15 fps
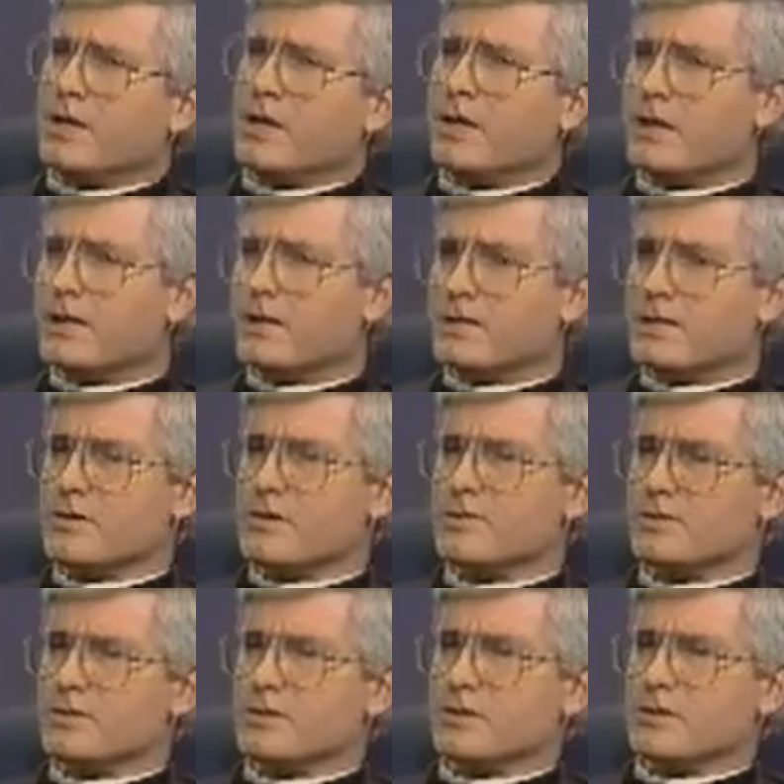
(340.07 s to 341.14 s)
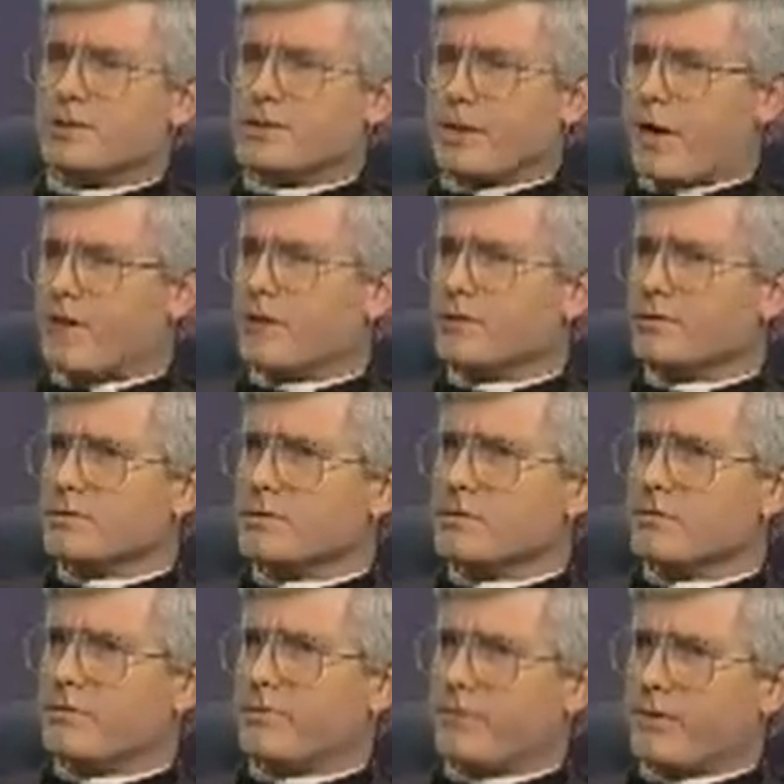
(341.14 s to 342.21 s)
And so the child's
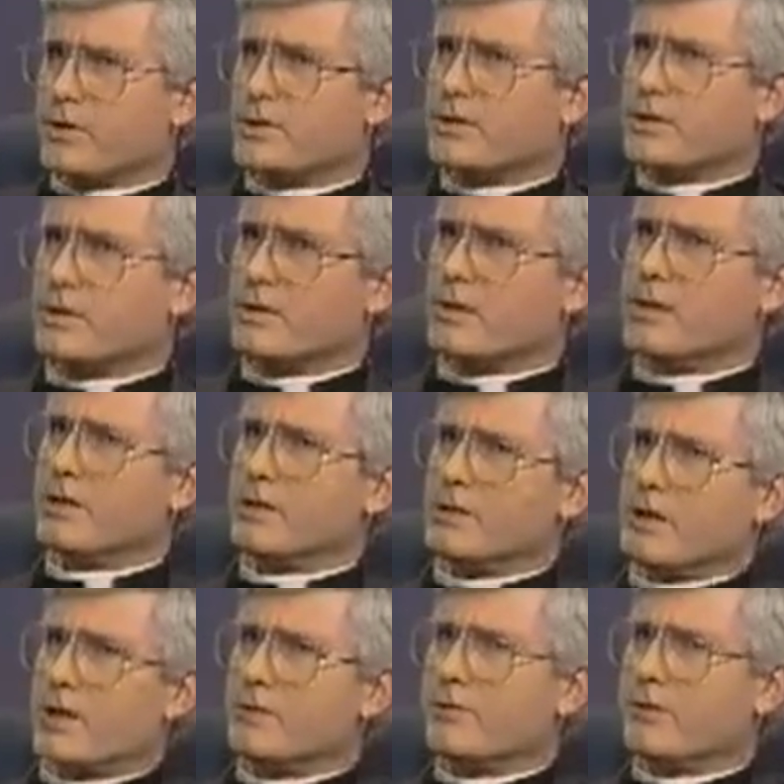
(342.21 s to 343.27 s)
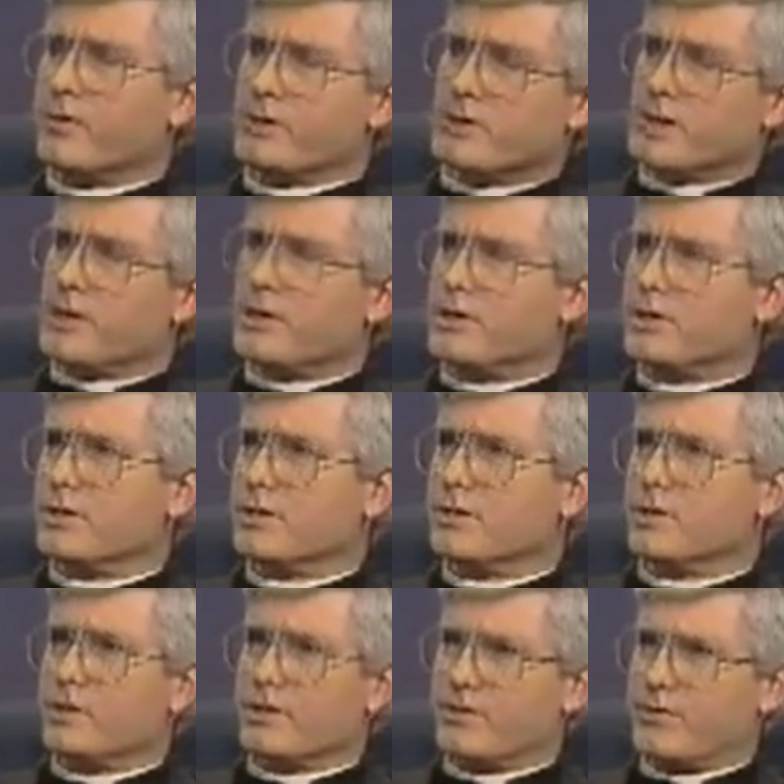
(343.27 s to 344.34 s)
first confrontation
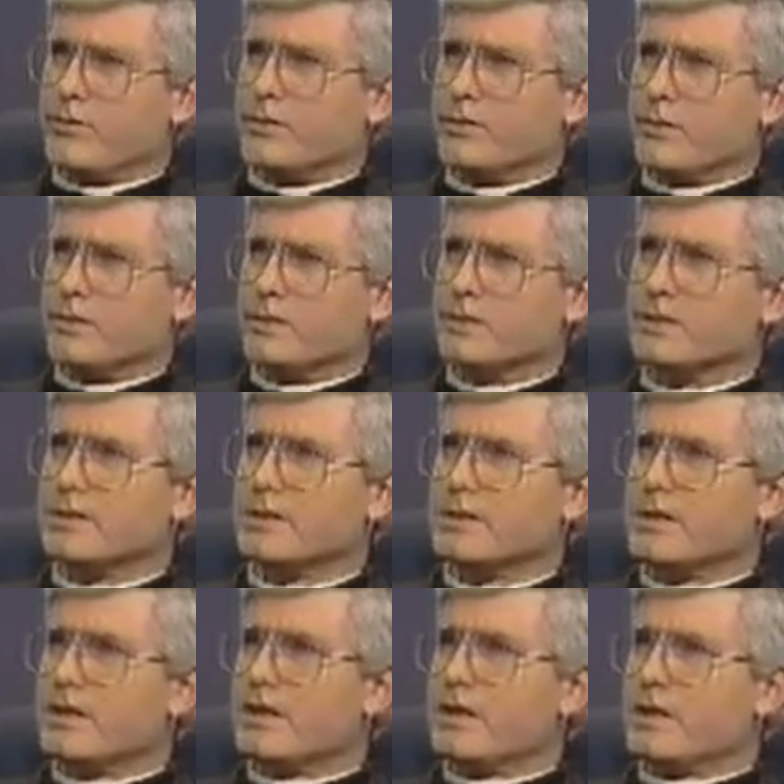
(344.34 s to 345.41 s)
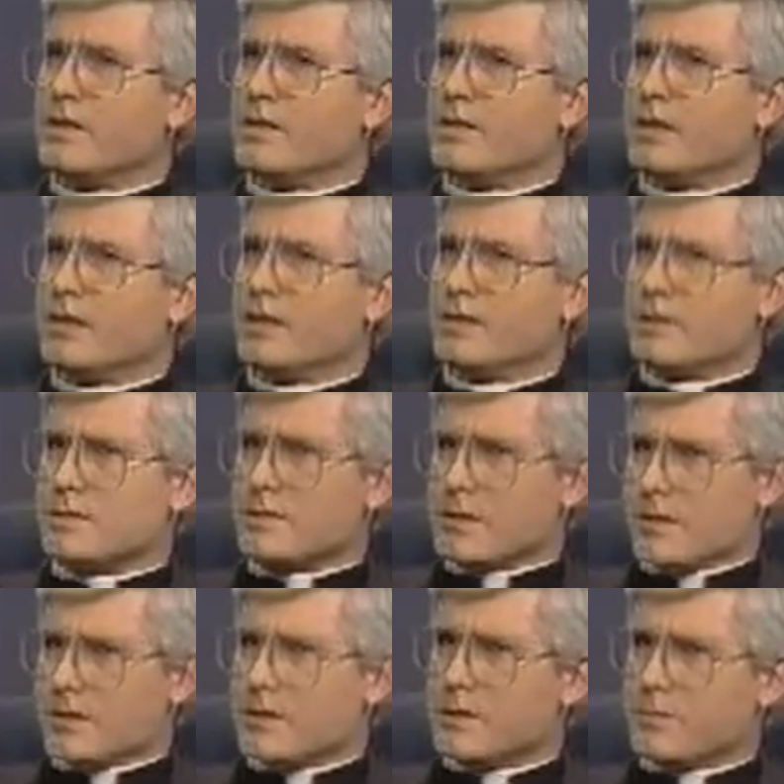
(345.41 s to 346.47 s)
with authority is
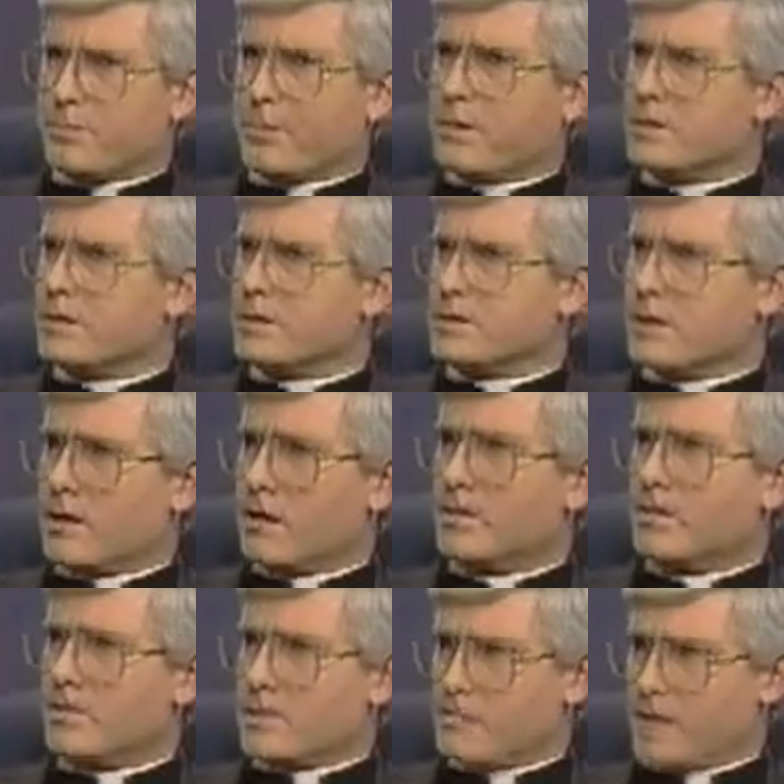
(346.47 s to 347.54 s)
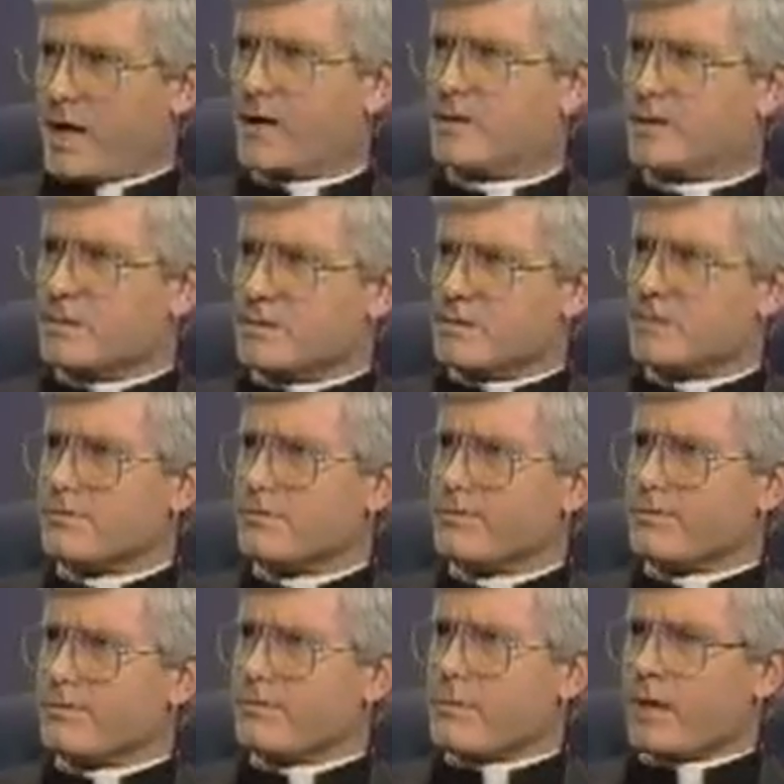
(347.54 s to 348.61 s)
in the person of his parents.
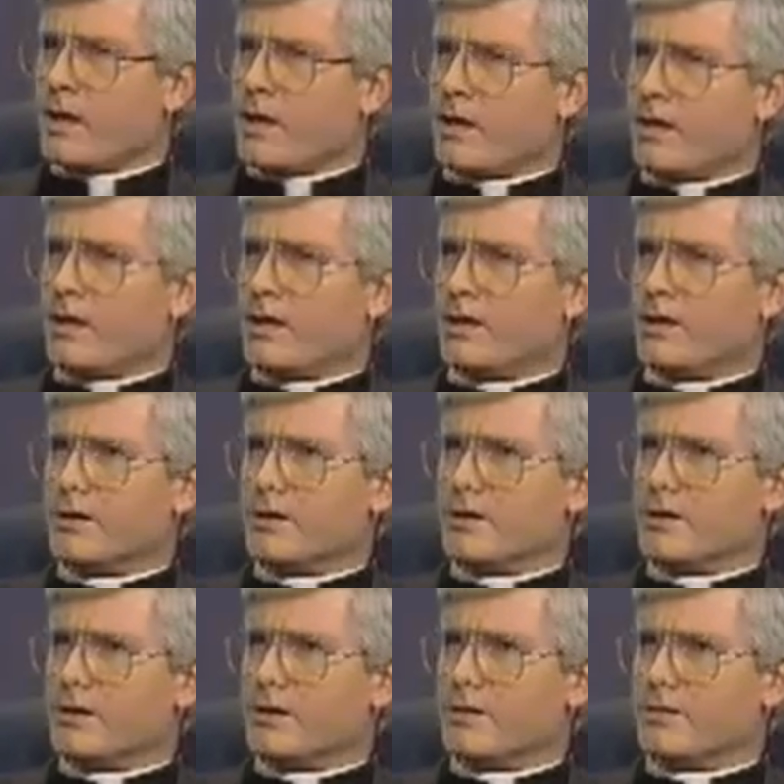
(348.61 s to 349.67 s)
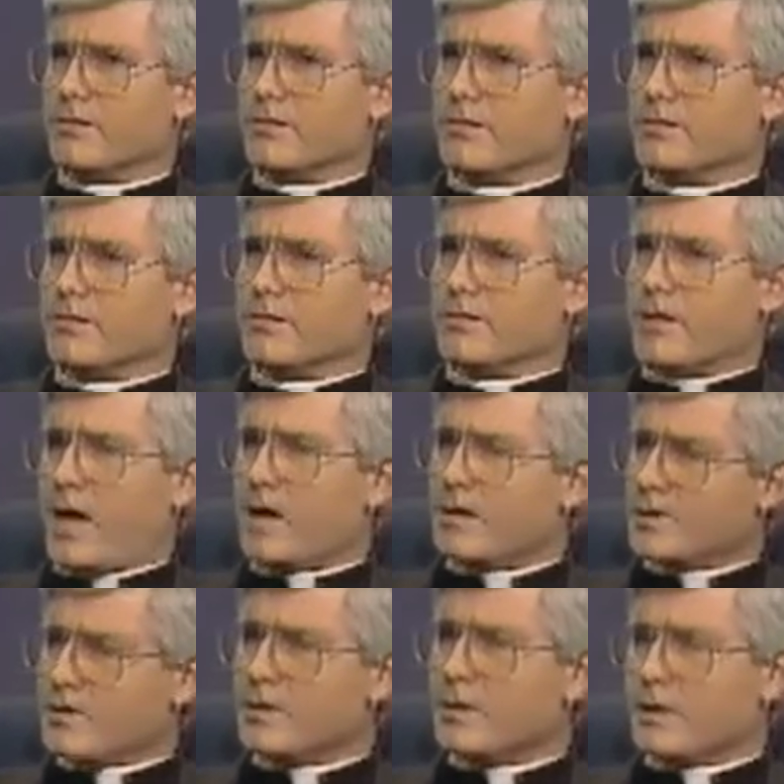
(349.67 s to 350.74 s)
And uh,
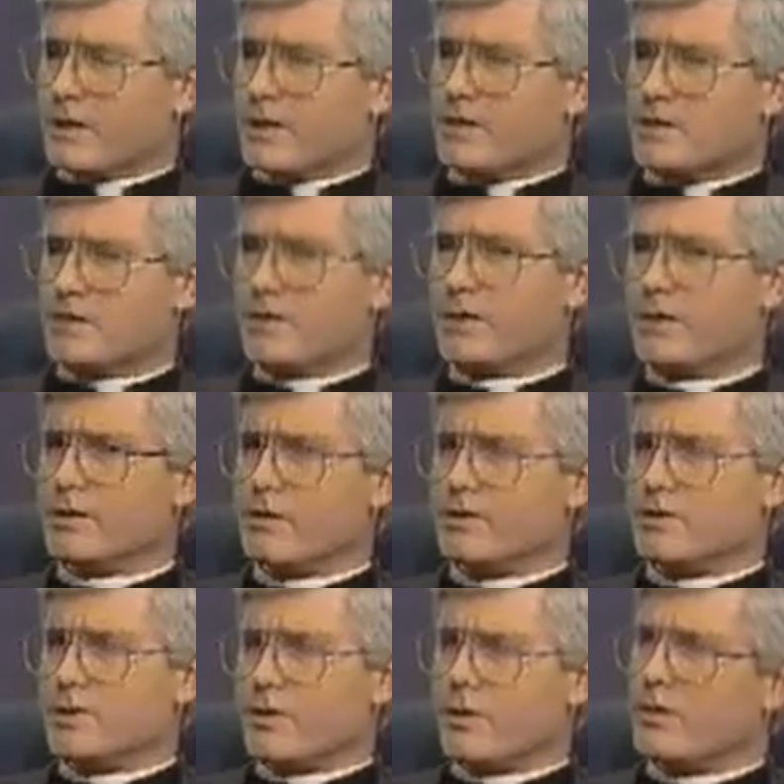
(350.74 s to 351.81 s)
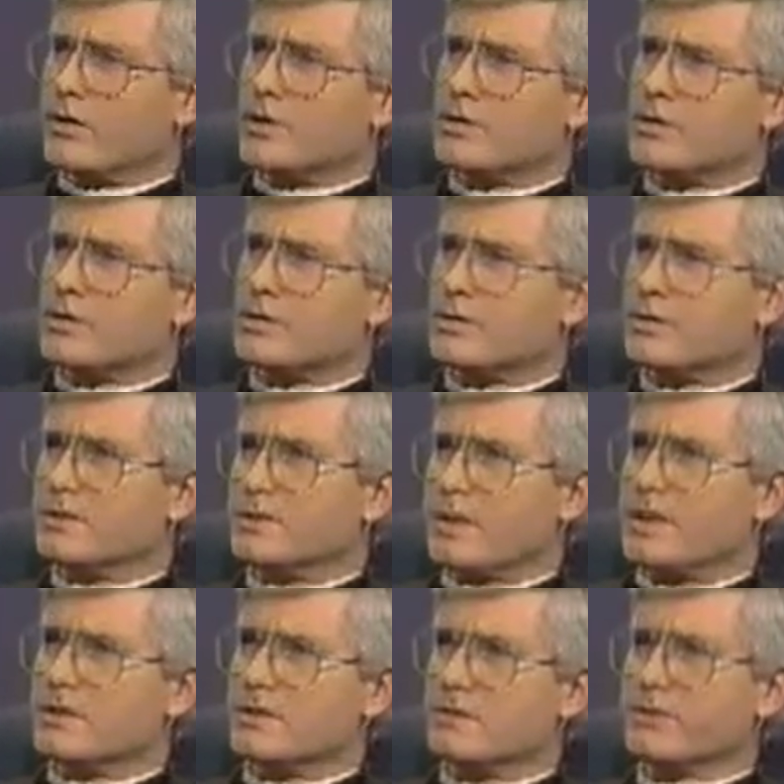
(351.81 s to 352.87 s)
actually, it is in those earliest
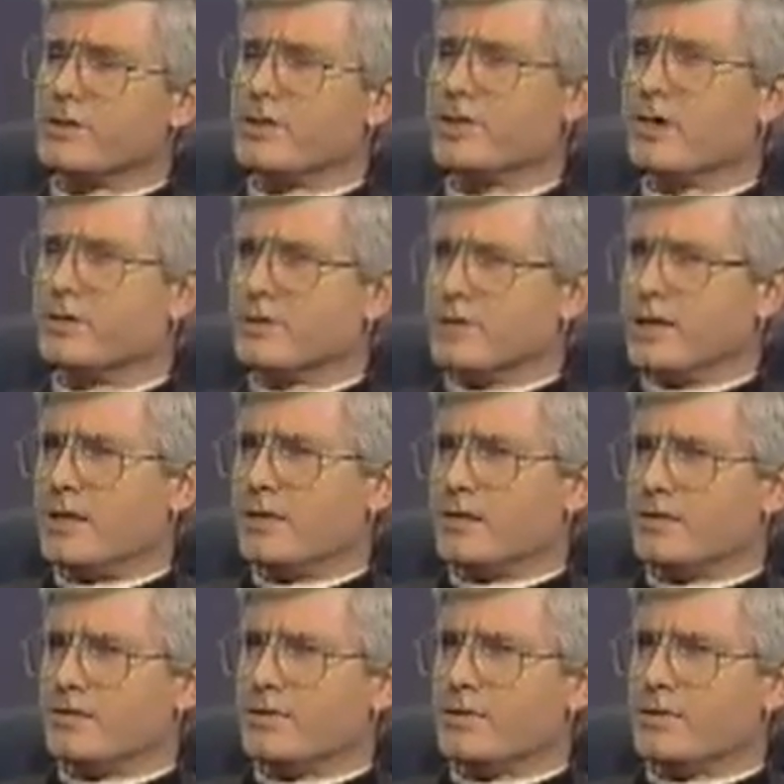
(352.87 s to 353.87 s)
days of the child's life